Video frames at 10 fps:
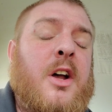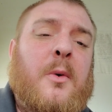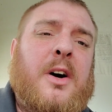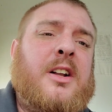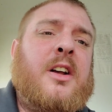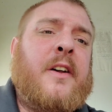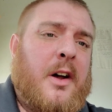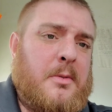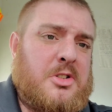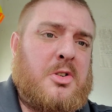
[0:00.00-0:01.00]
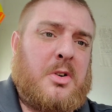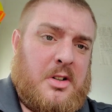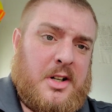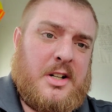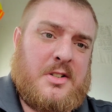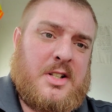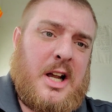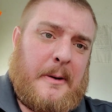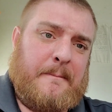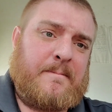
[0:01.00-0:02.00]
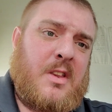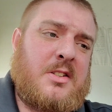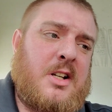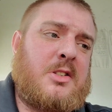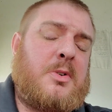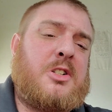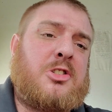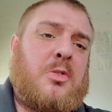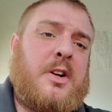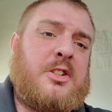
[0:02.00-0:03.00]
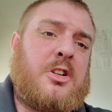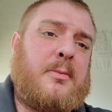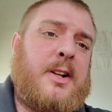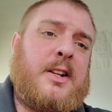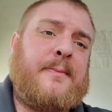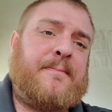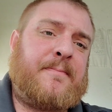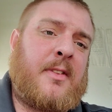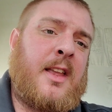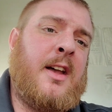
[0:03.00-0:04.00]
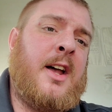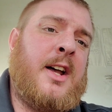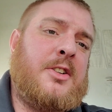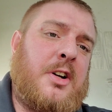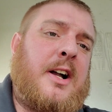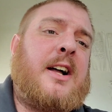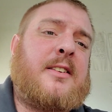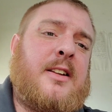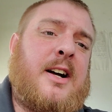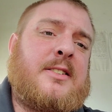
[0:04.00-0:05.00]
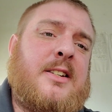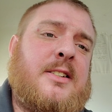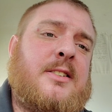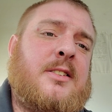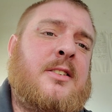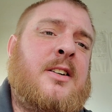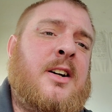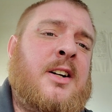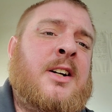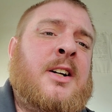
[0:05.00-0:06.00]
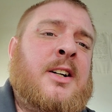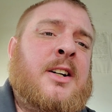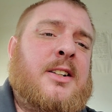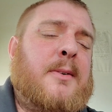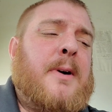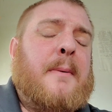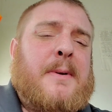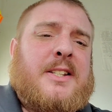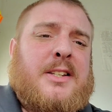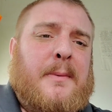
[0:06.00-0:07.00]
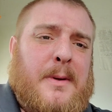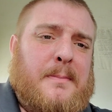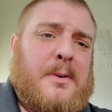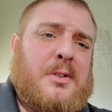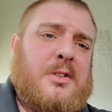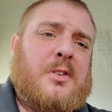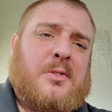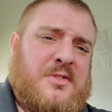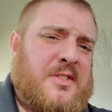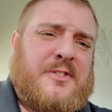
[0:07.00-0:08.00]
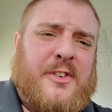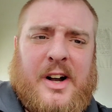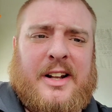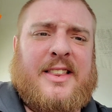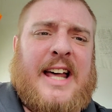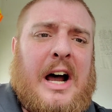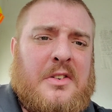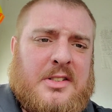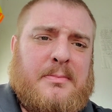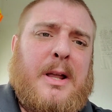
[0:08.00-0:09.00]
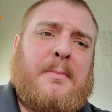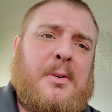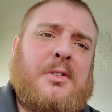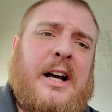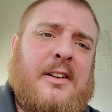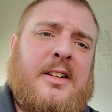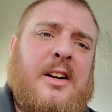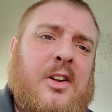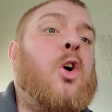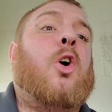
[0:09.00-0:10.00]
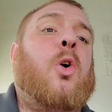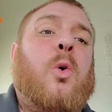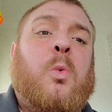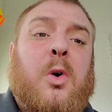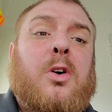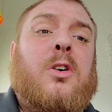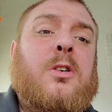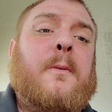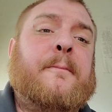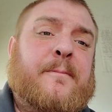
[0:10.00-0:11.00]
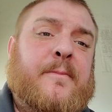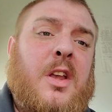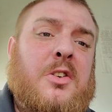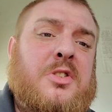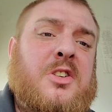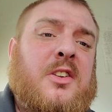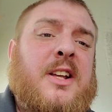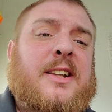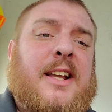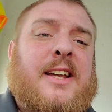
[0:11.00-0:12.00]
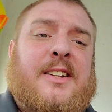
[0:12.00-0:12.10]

what, almost 200 years now since we destroyed Germany, took out the Nazis. There might be some people, what, thousand people out there in the whole world who still think that